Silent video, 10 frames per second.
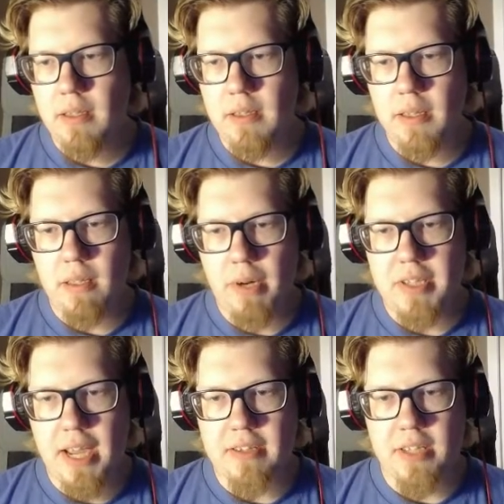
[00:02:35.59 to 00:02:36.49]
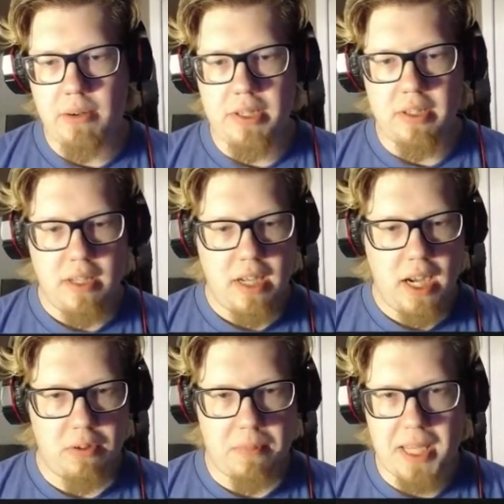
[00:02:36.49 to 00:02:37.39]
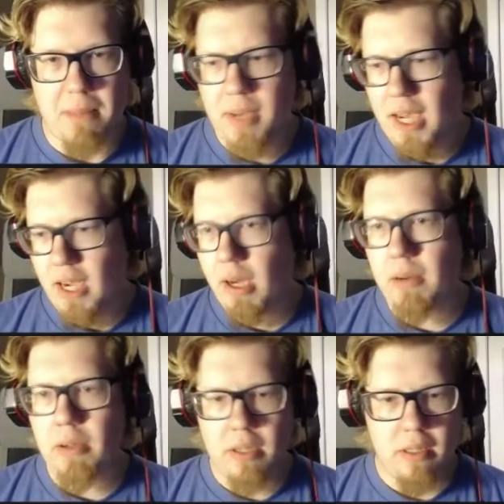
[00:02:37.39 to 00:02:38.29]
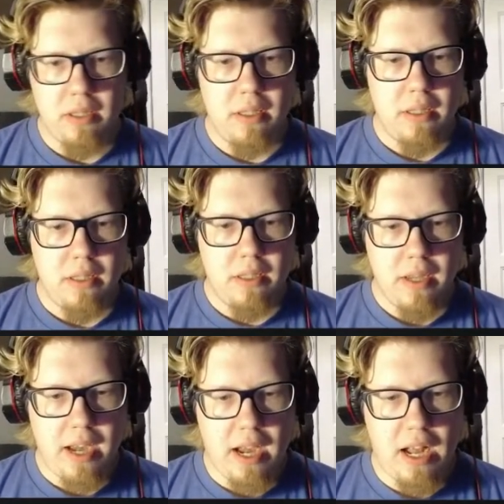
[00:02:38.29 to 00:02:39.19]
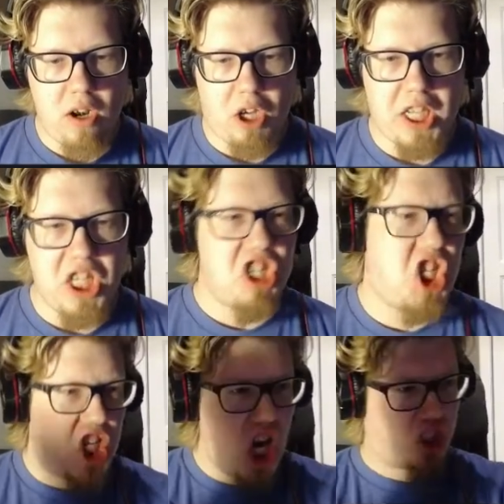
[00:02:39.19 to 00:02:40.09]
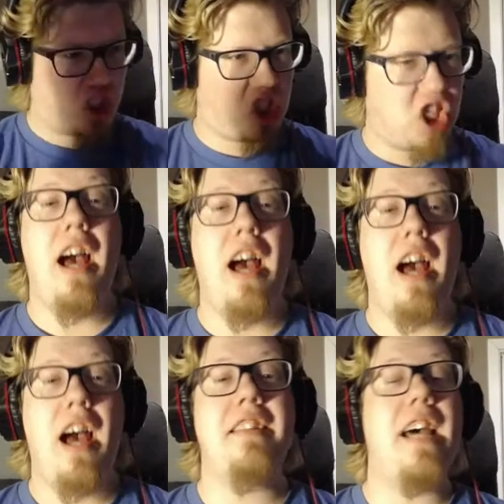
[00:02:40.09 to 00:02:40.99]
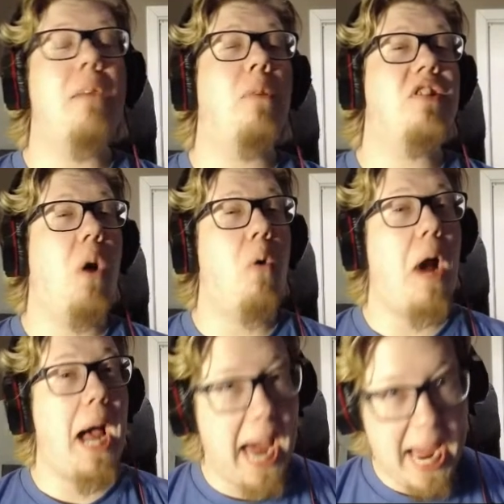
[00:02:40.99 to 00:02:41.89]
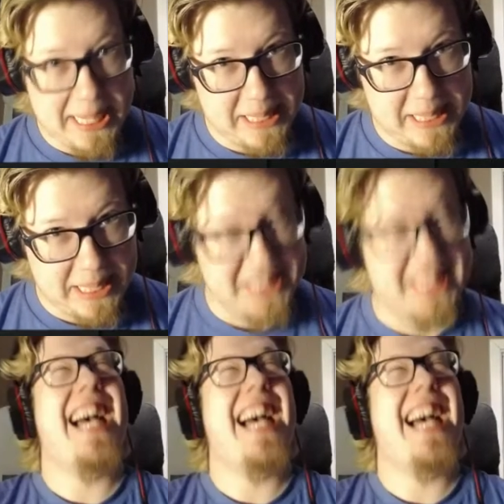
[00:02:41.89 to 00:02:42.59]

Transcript: And where's Axe? There he is. I want to pick him. How, lucky. Yes! And that was no accident.